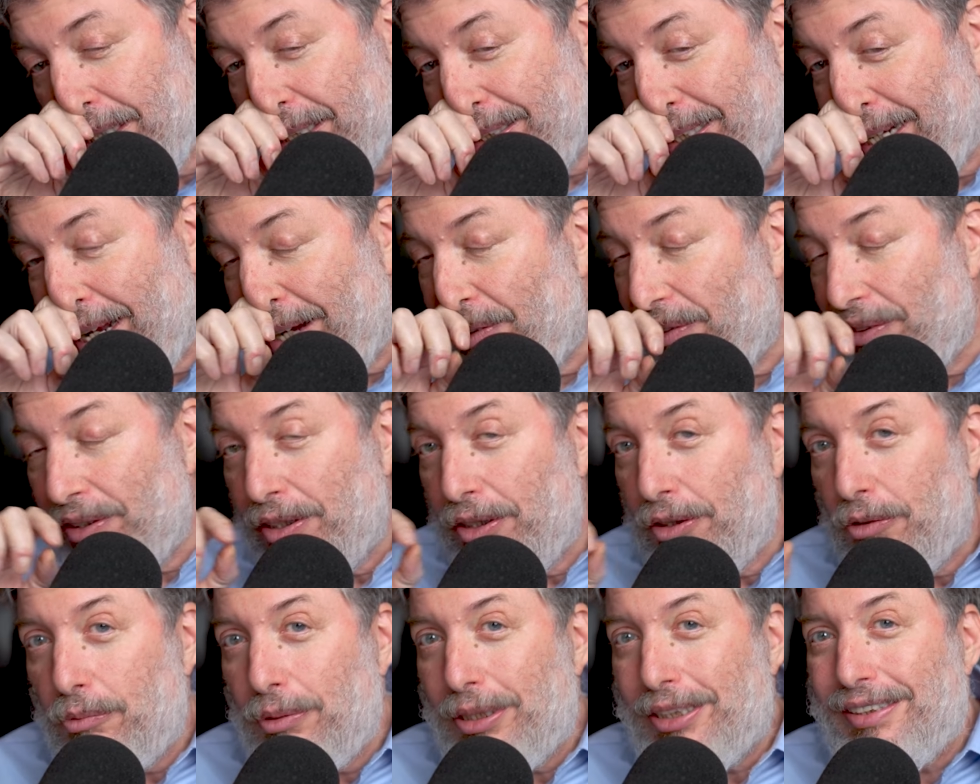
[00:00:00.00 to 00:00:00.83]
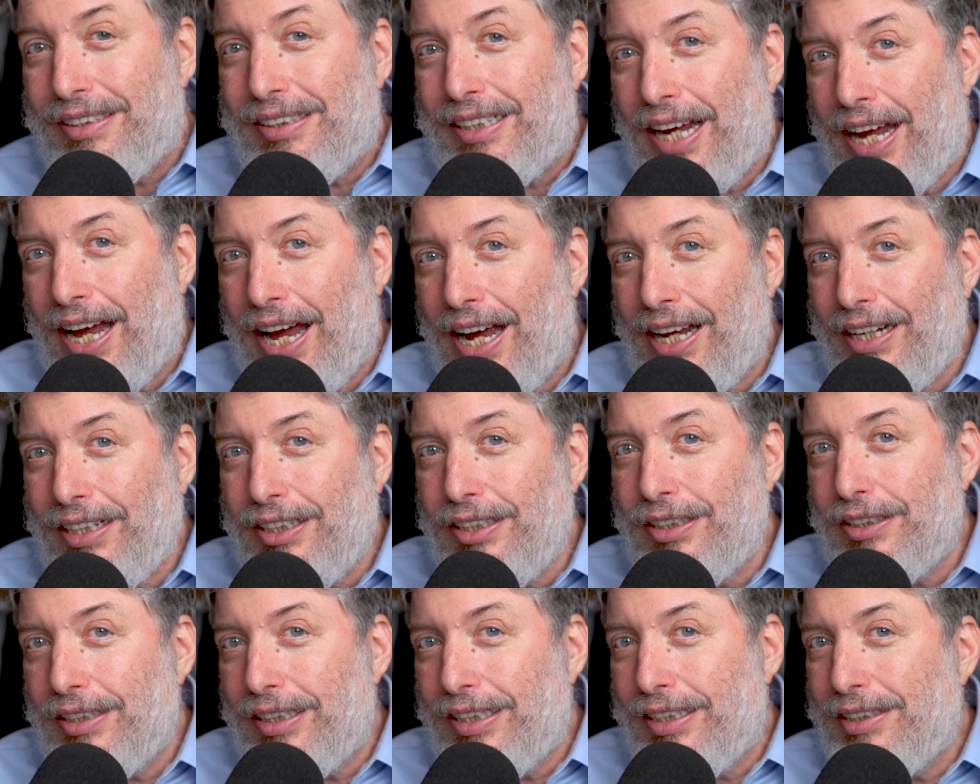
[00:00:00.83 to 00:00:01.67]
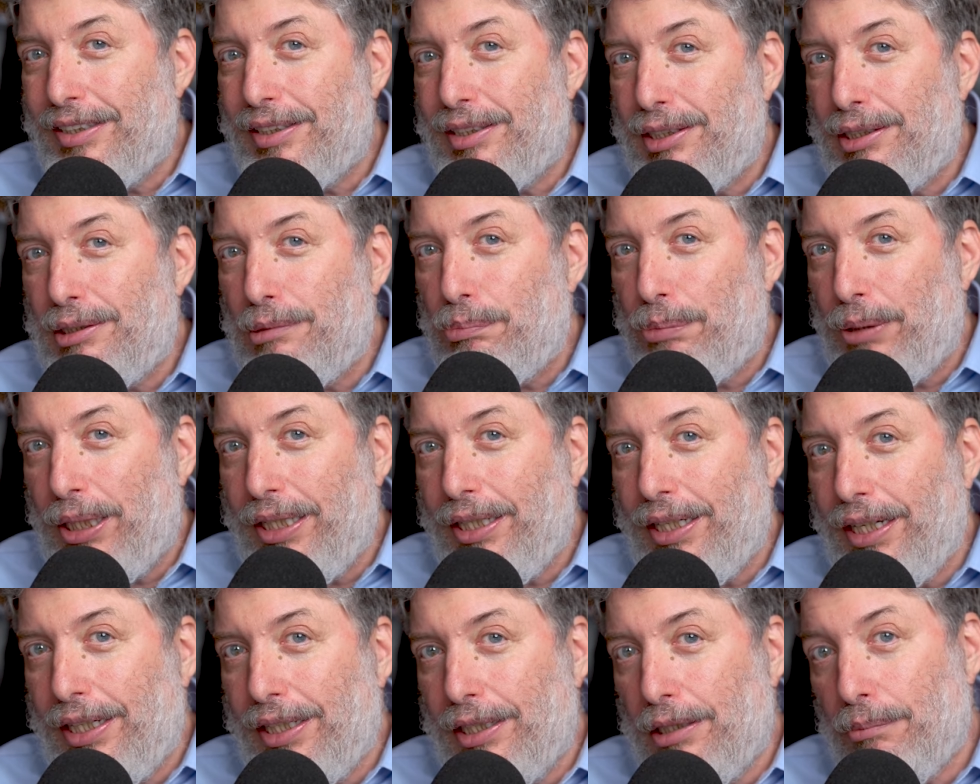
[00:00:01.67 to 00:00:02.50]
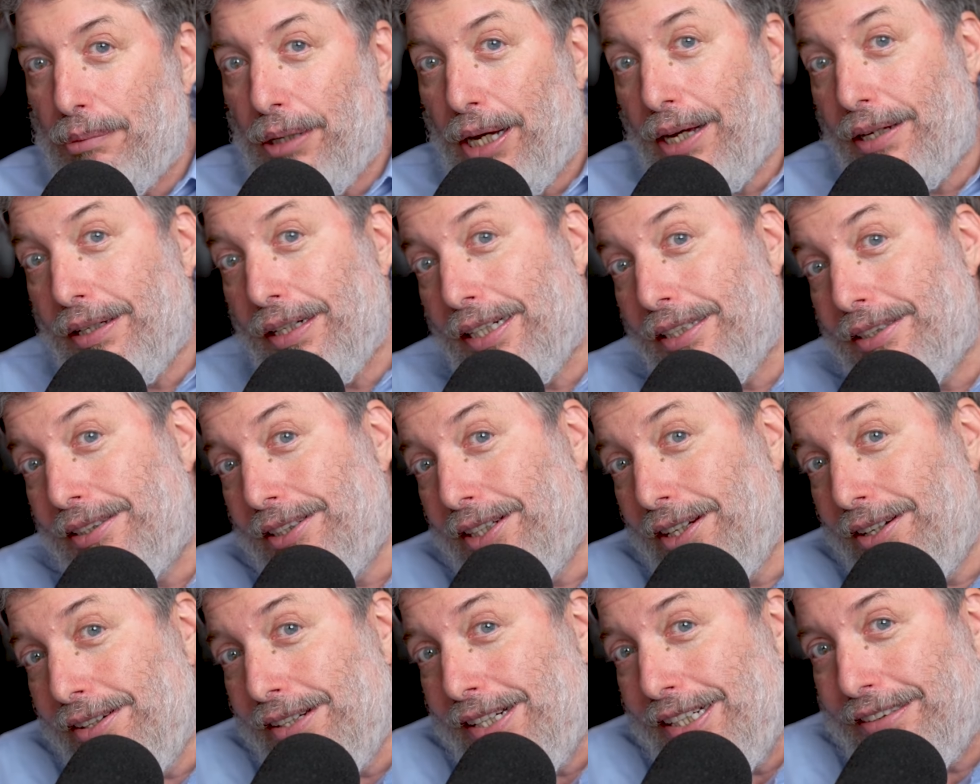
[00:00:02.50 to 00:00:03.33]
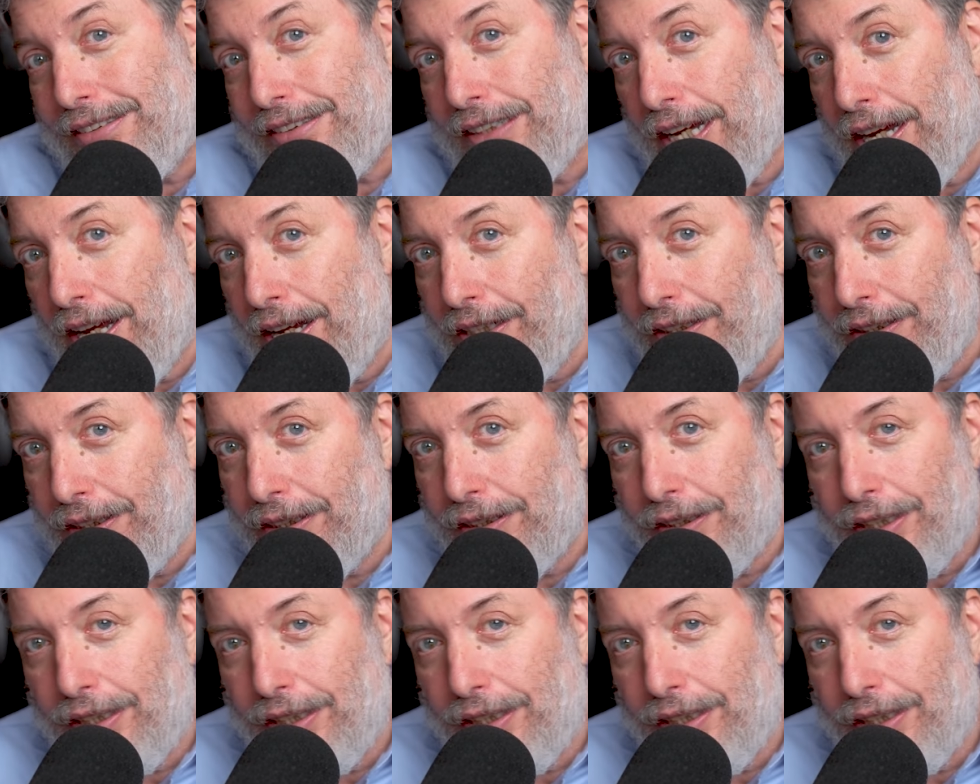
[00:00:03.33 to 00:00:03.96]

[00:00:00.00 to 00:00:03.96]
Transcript: Now, when Tanya is speaking about it, you don't need Tanya.